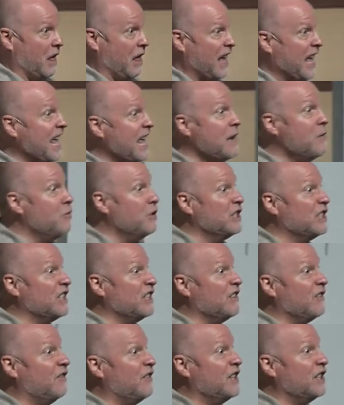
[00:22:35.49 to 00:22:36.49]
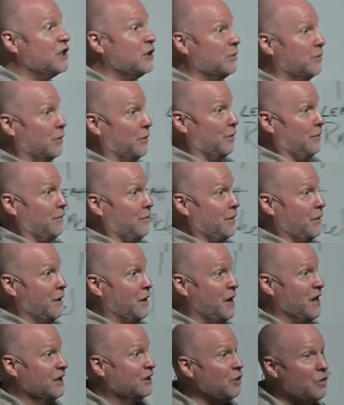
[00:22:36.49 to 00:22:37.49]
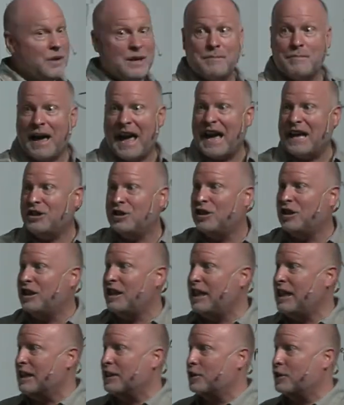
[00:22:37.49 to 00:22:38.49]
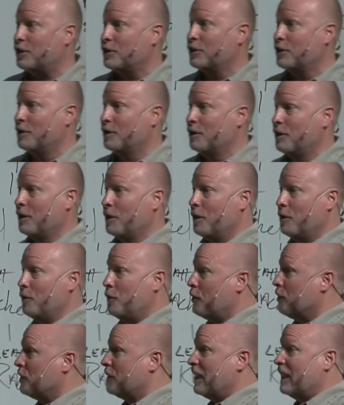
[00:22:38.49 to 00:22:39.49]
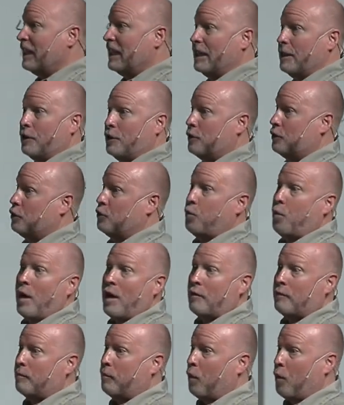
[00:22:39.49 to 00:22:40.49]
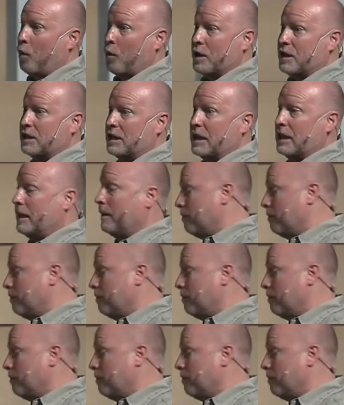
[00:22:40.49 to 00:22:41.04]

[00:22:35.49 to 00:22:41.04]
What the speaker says: He was invisible. So imagine this. There's 12 boys in